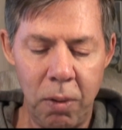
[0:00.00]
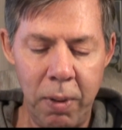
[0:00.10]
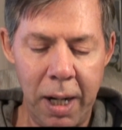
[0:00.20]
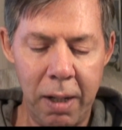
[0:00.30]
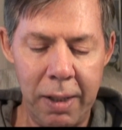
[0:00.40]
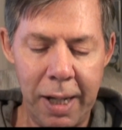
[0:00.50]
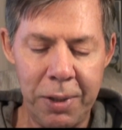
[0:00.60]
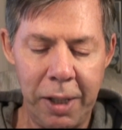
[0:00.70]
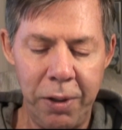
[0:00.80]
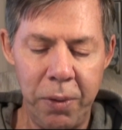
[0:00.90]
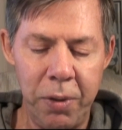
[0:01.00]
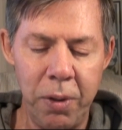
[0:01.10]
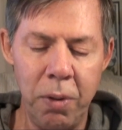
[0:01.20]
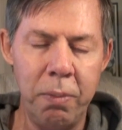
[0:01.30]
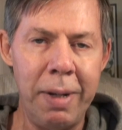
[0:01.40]
where nothing you
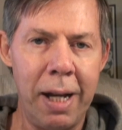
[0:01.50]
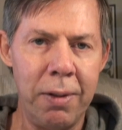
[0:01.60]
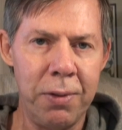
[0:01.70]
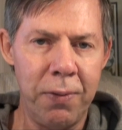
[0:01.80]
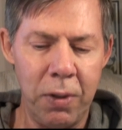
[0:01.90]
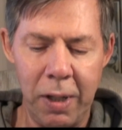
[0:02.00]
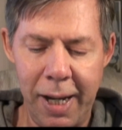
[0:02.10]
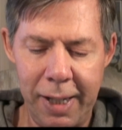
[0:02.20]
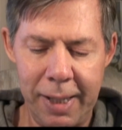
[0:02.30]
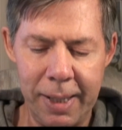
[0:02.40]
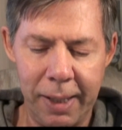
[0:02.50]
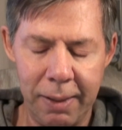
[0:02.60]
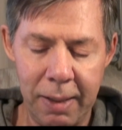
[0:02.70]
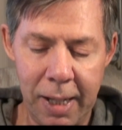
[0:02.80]
do matters for anything.